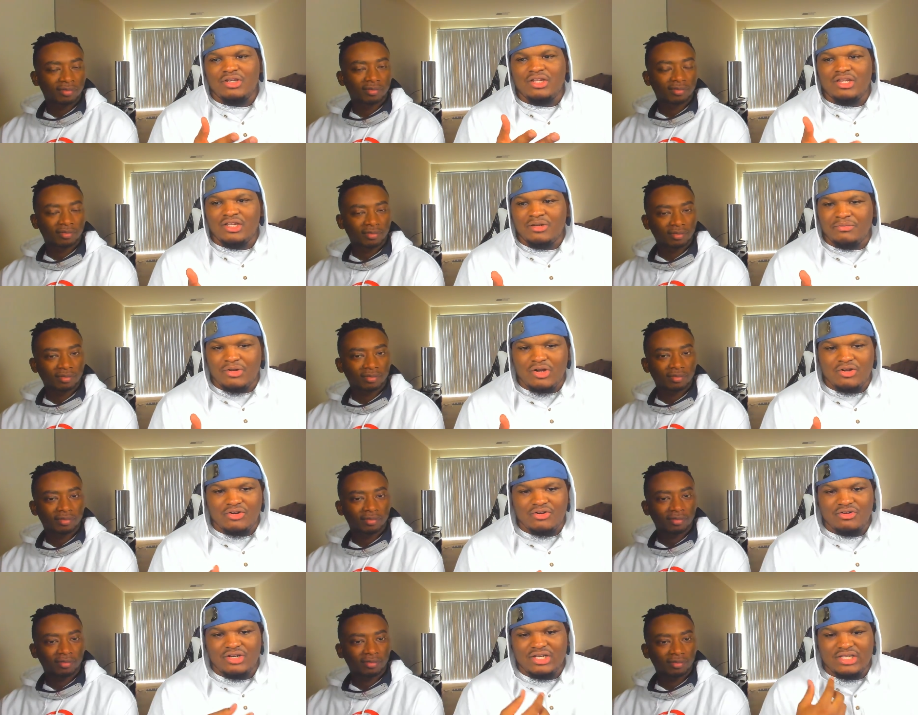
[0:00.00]
Speaker 1: and, and the Ball
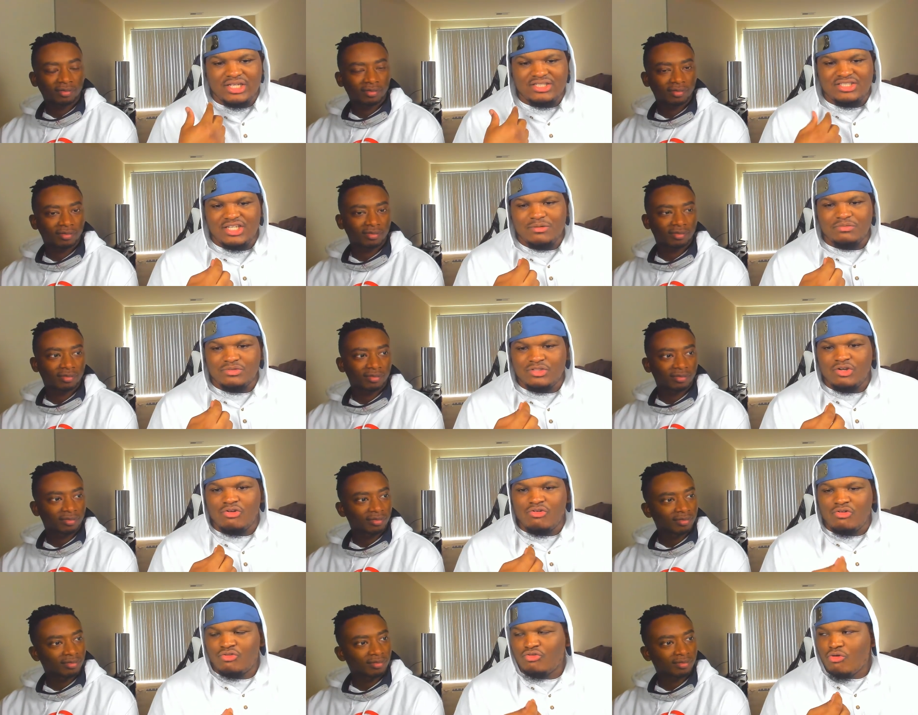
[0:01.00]
girl that they tips
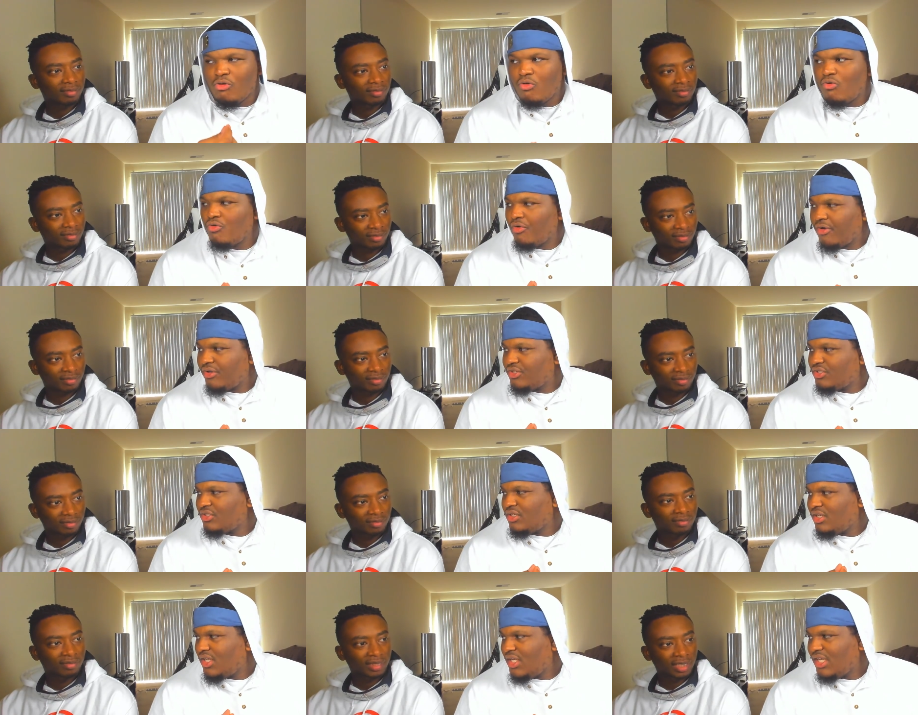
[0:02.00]
grow grow orange,
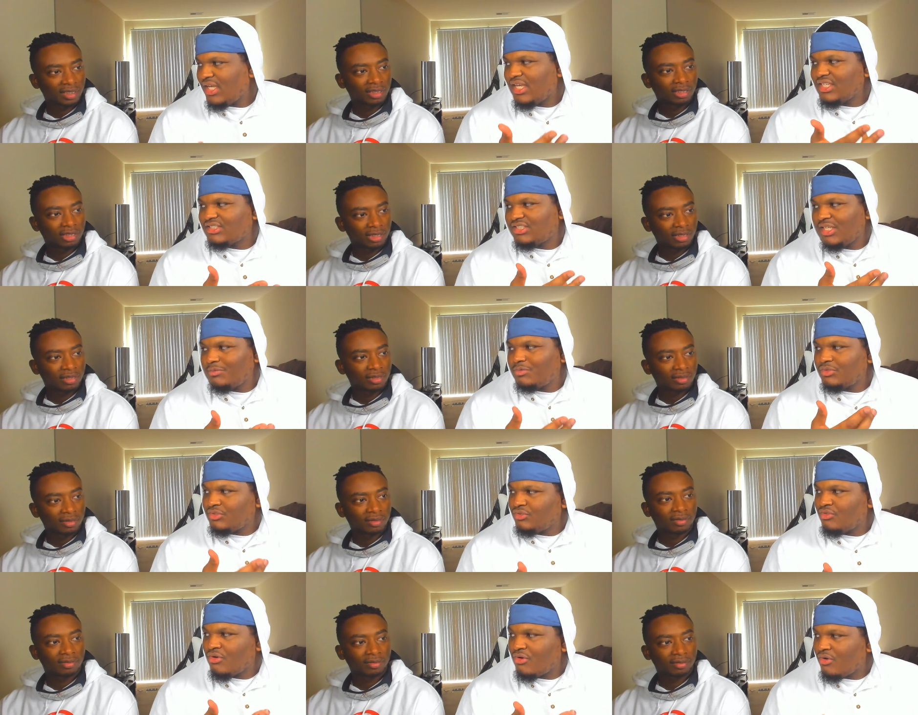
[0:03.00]
and his tips is
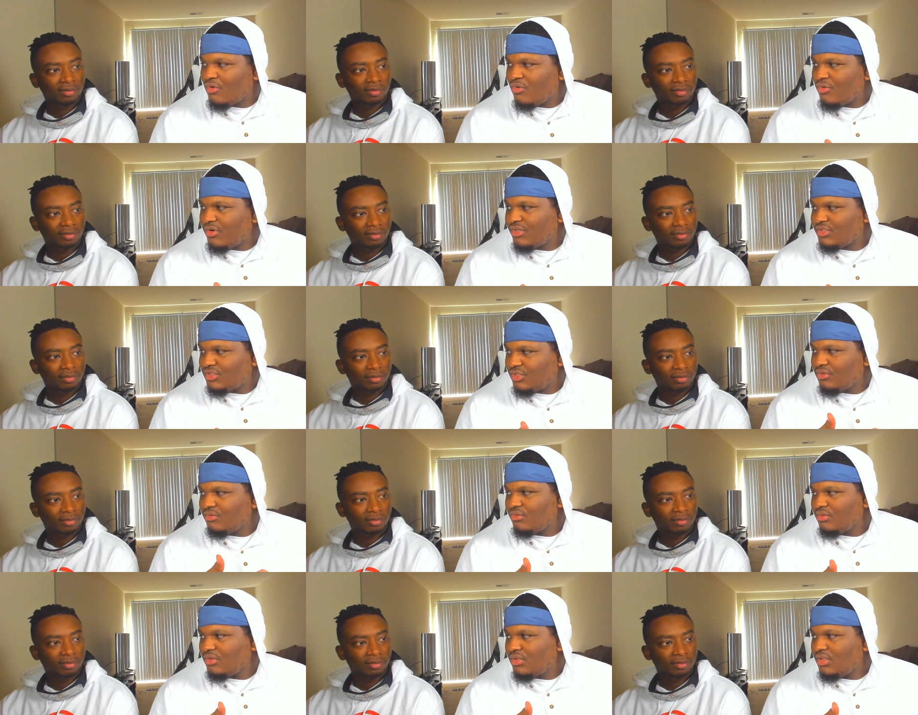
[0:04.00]
growing orange
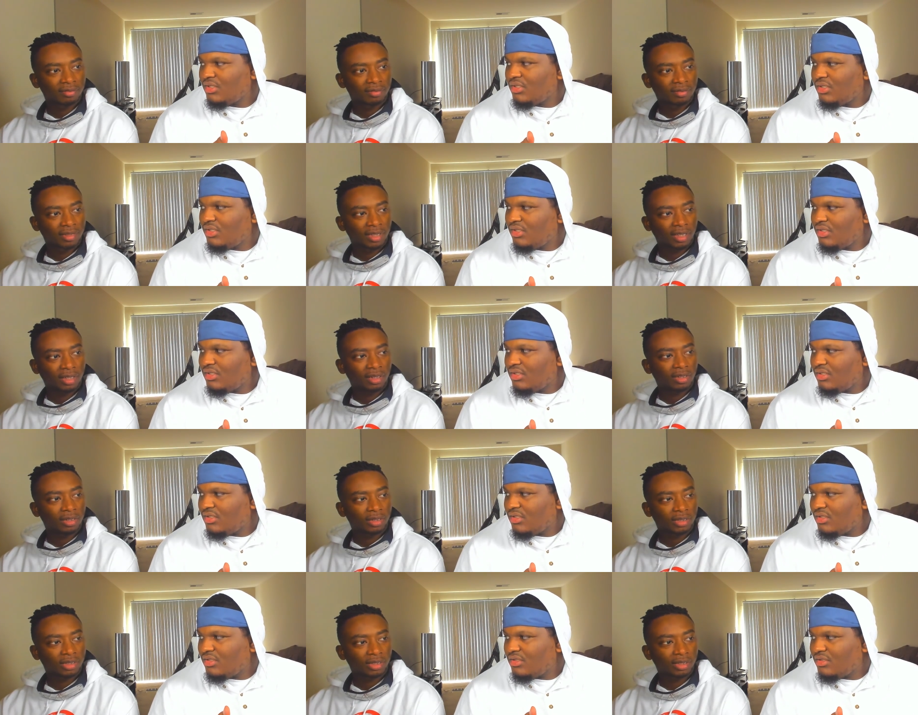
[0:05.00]
too.
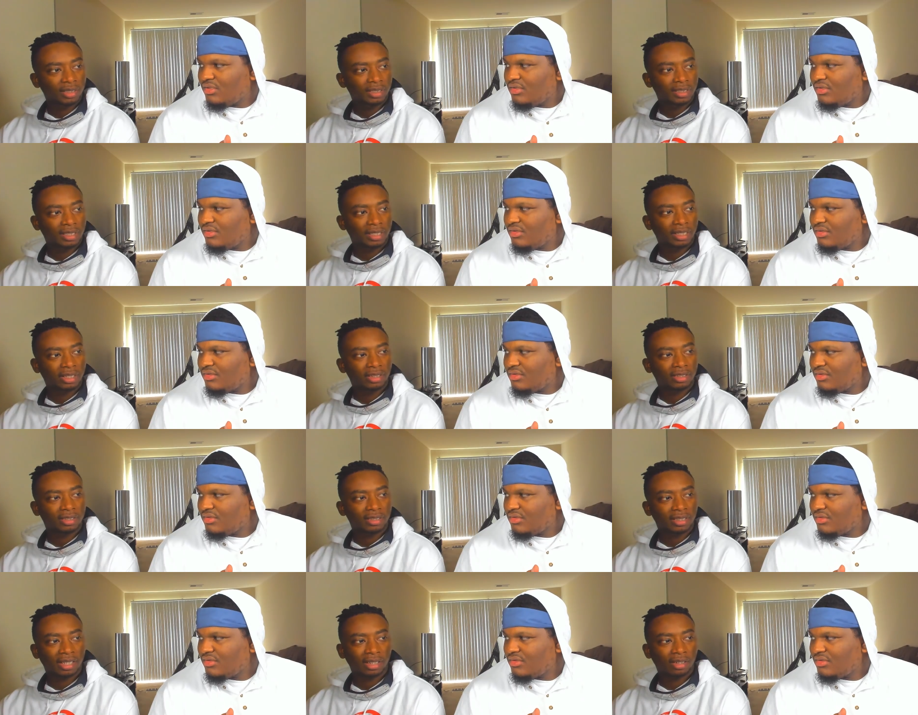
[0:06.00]
Speaker 2: Oh, so his hair
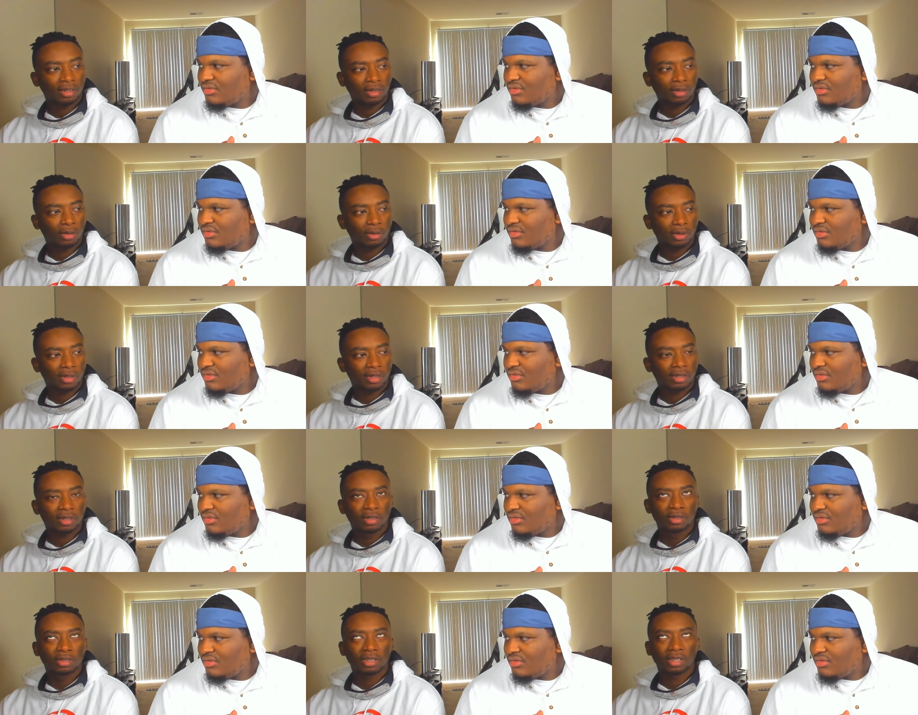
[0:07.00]
is not all.
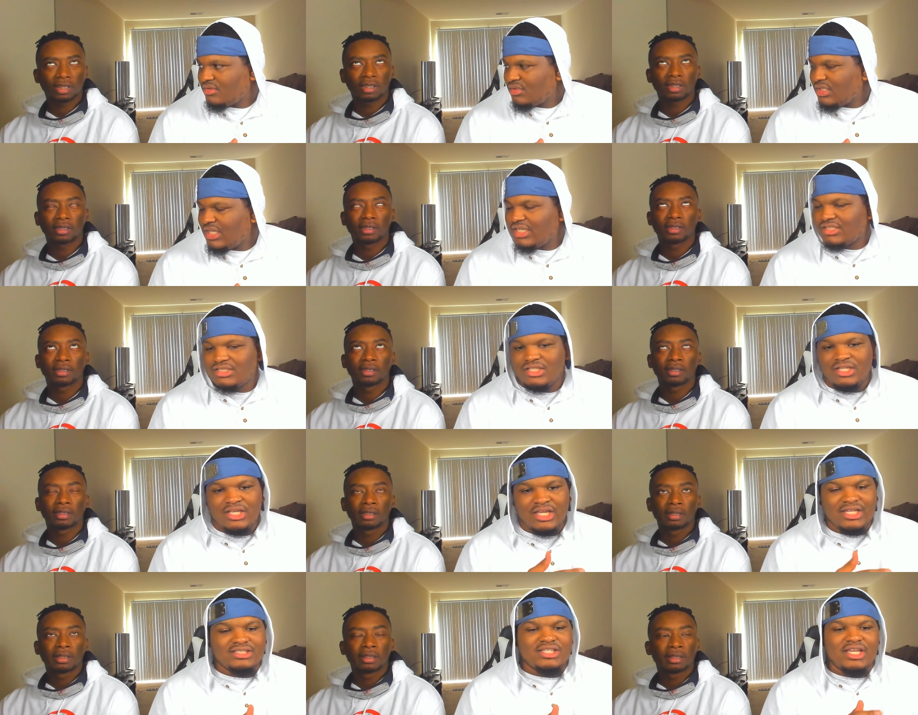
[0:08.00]
You saying his
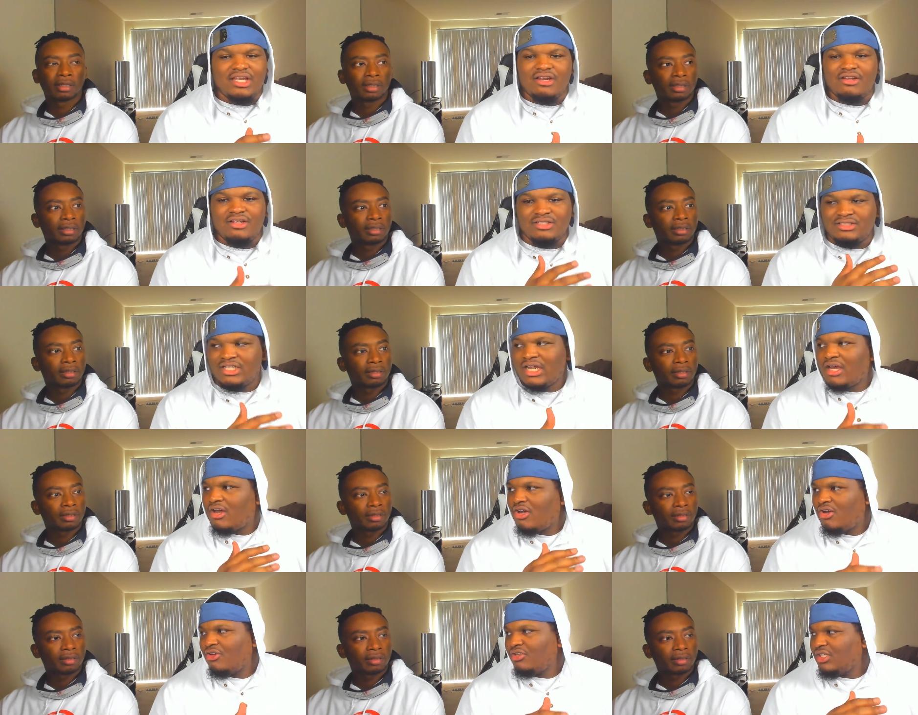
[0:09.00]
Speaker 1: his hair is not
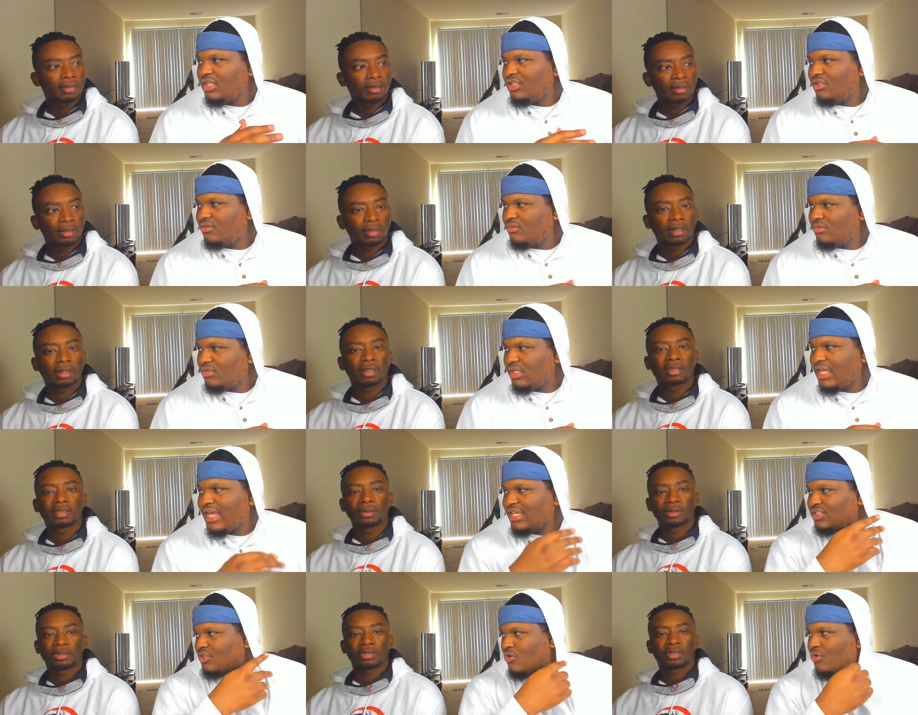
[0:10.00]
all yellow? I it
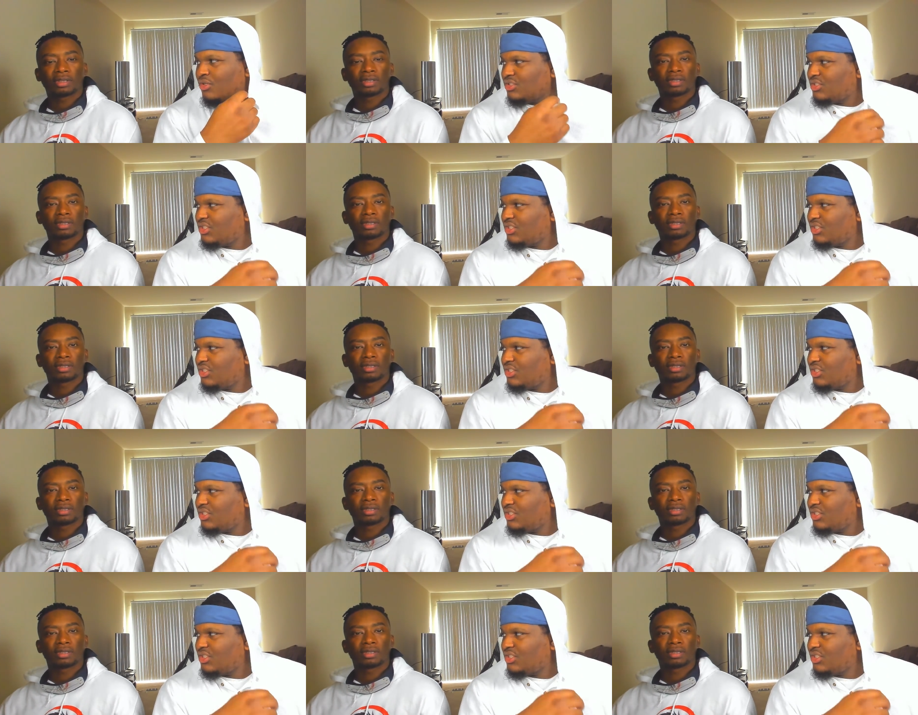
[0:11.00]
has orange